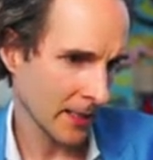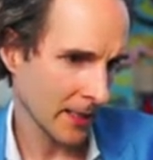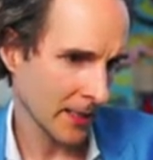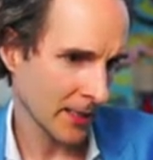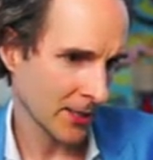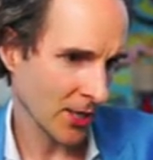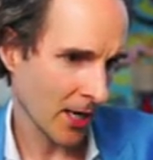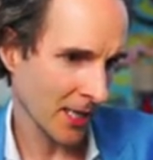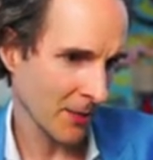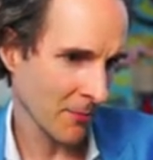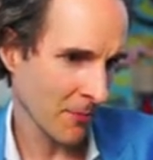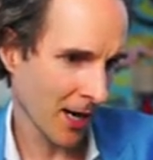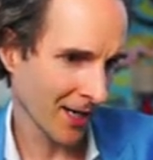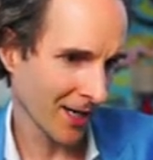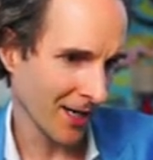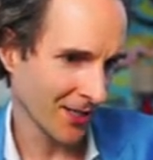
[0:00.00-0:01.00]
Charlie
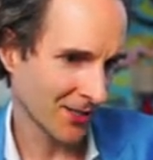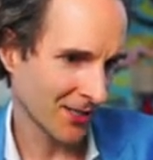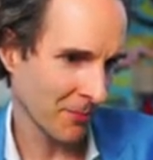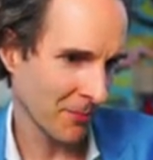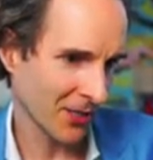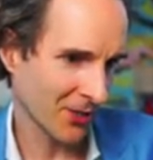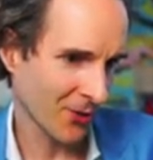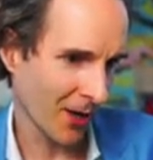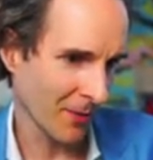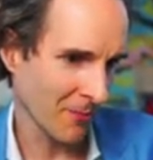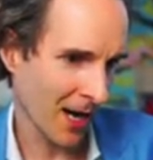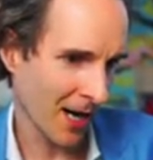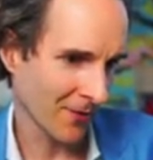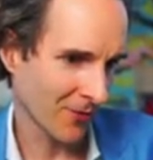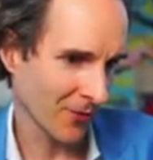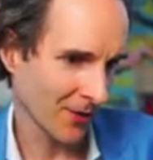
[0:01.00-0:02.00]
Munger is the Bitcoin
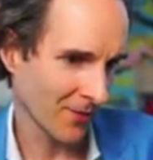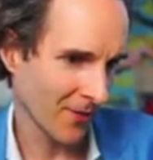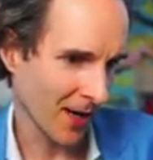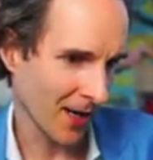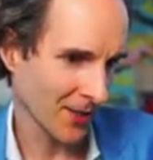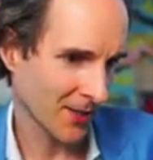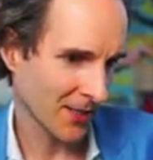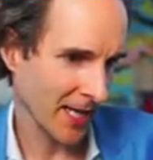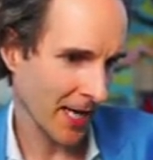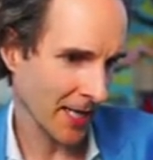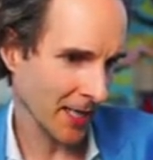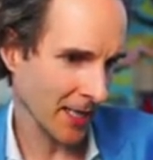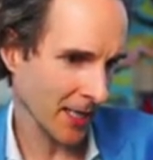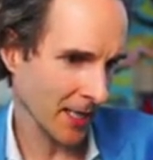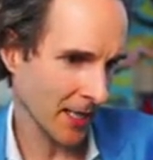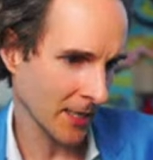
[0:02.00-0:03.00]
man for advice.
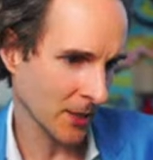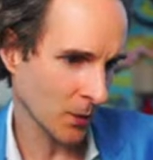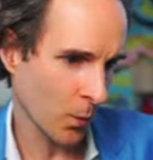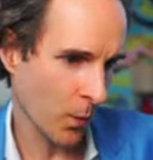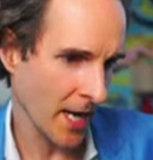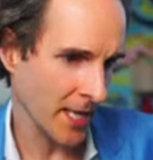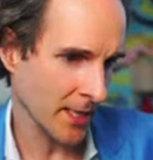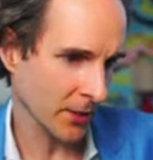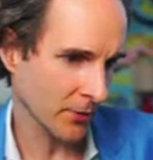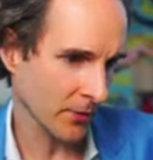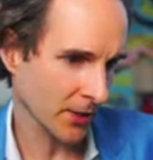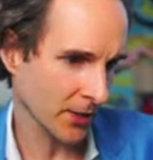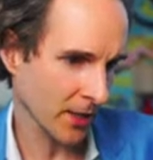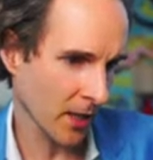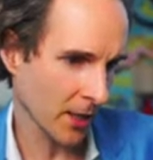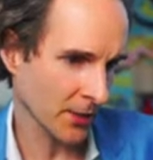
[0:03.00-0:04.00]
Staking is weighted
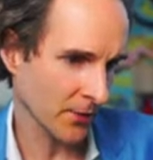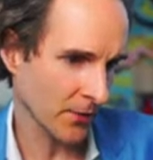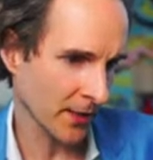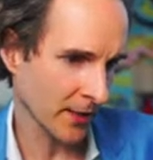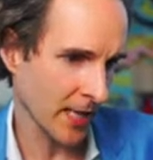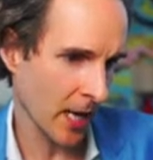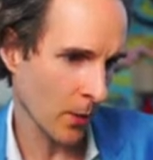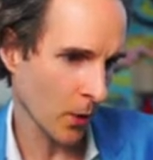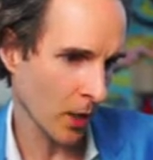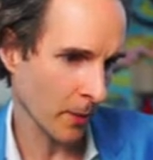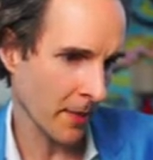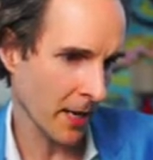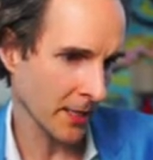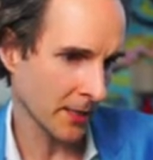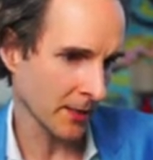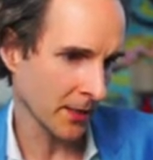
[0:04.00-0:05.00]
returns for the network
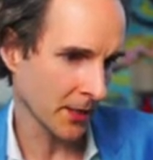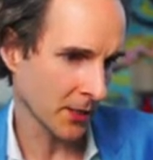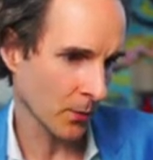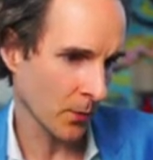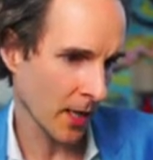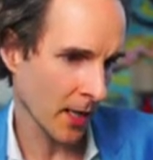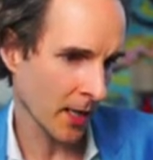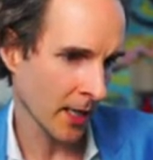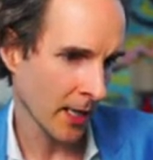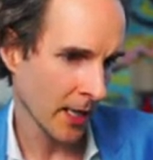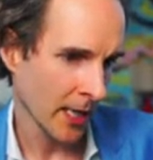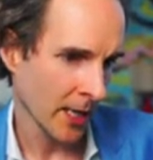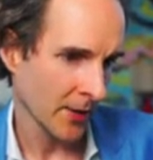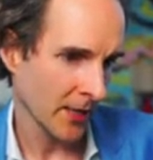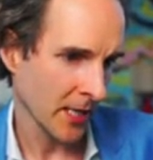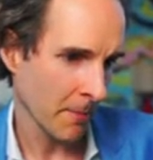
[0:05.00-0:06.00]
maintenance, where
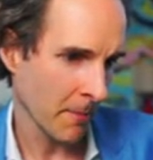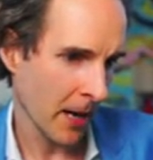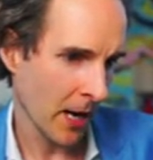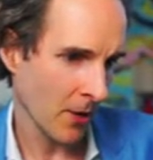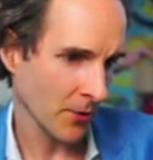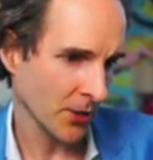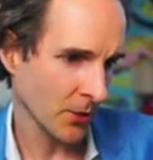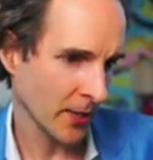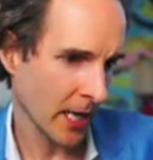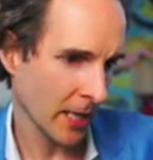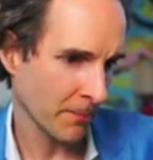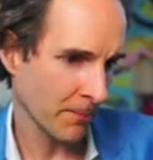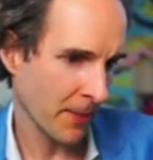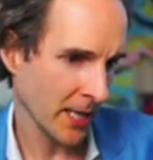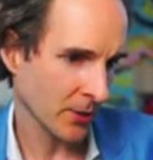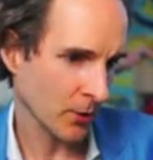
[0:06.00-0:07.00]
the amount you get
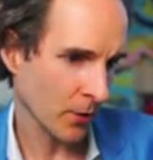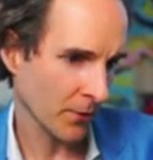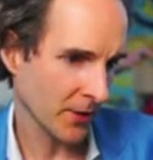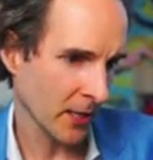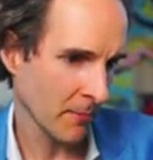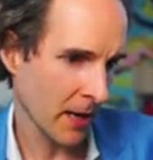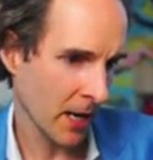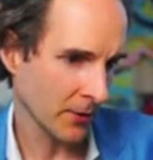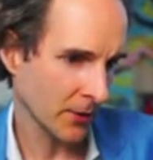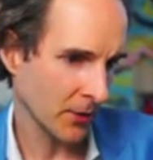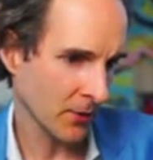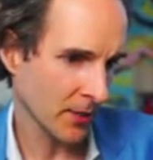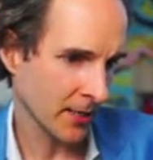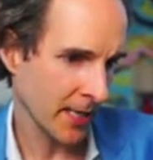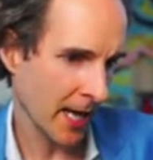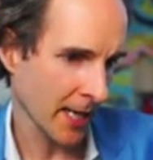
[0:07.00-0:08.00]
based off the amount you
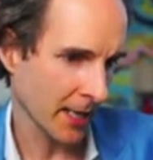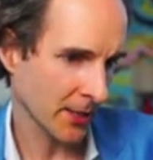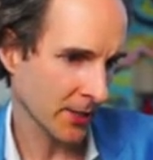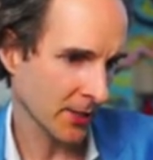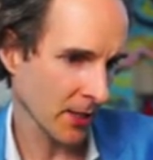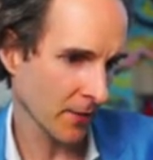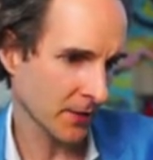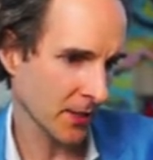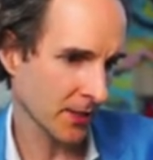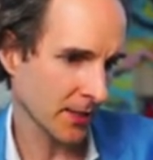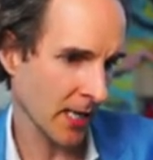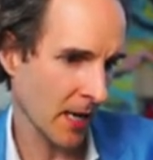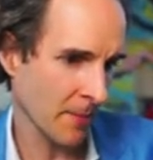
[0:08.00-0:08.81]
stake serves the same